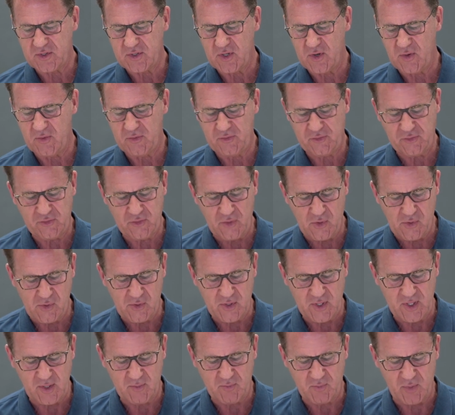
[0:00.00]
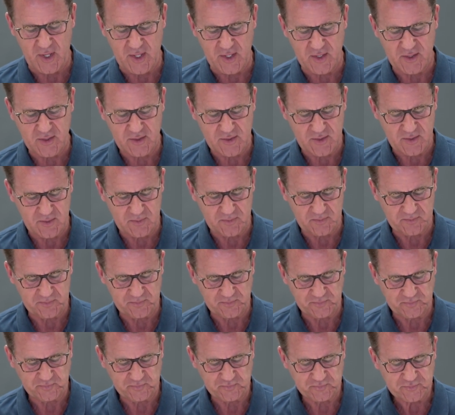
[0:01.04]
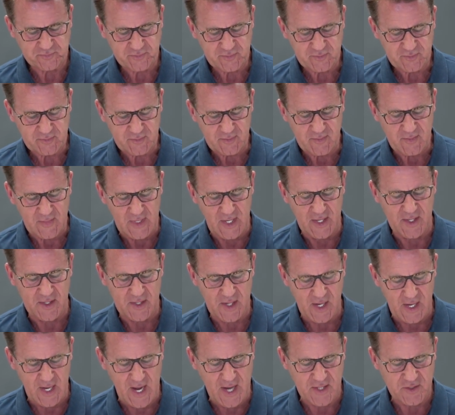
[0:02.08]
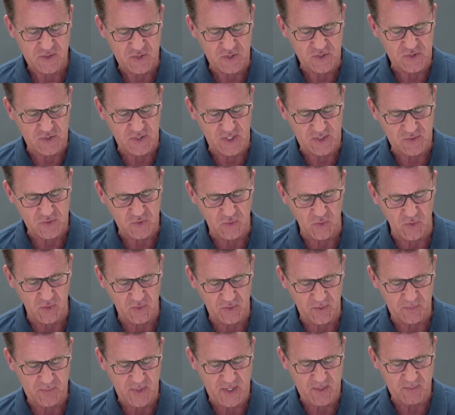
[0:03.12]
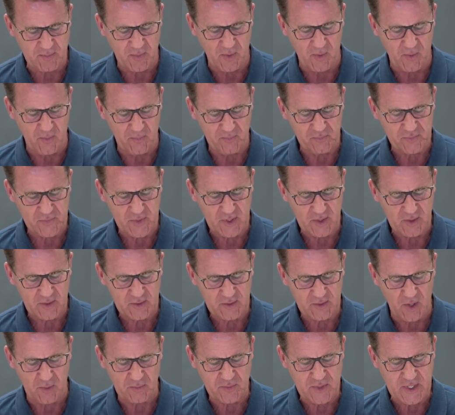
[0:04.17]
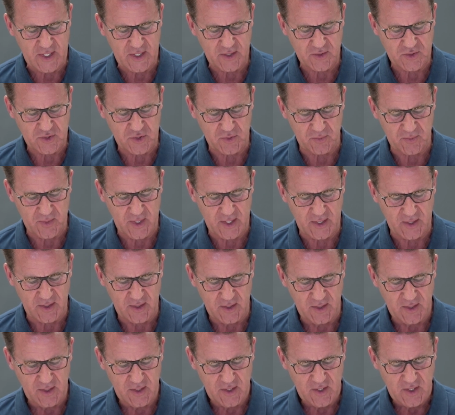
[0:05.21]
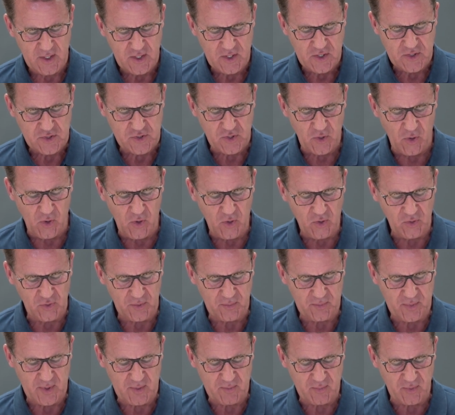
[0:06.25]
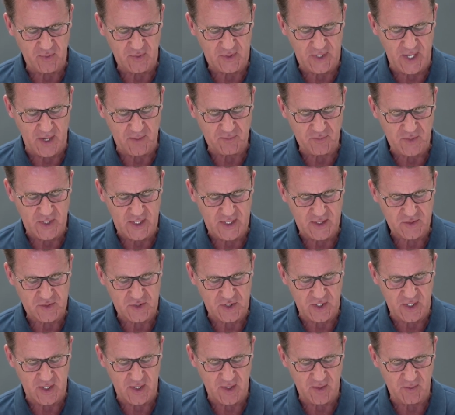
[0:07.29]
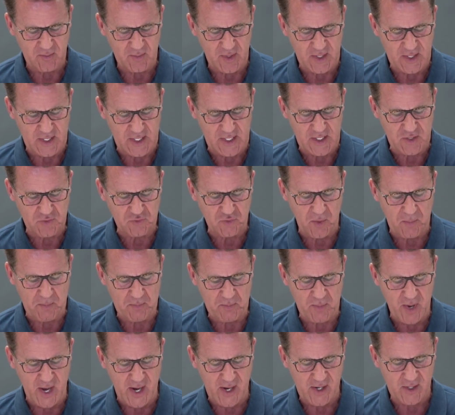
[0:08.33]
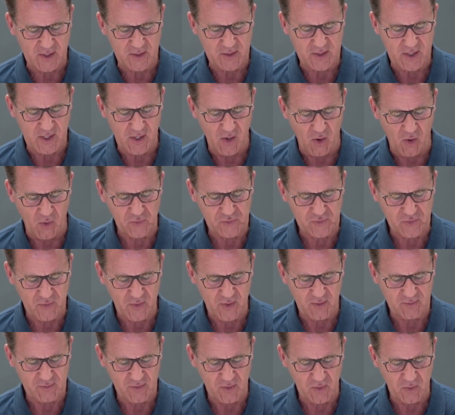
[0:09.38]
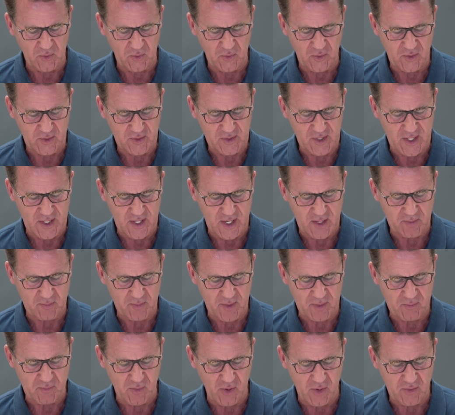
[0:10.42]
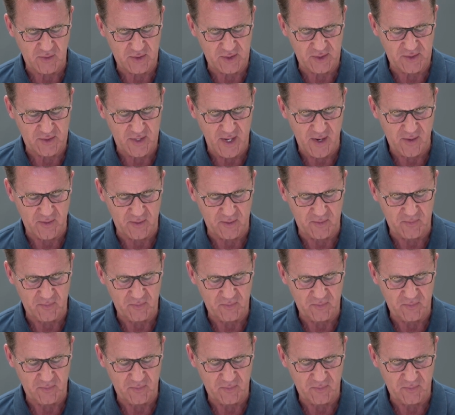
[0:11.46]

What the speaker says: 30, please. And Elijah said to all the people, come near to me. So all the people came near to him, and he repaired the altar of the Lord that had been broken down.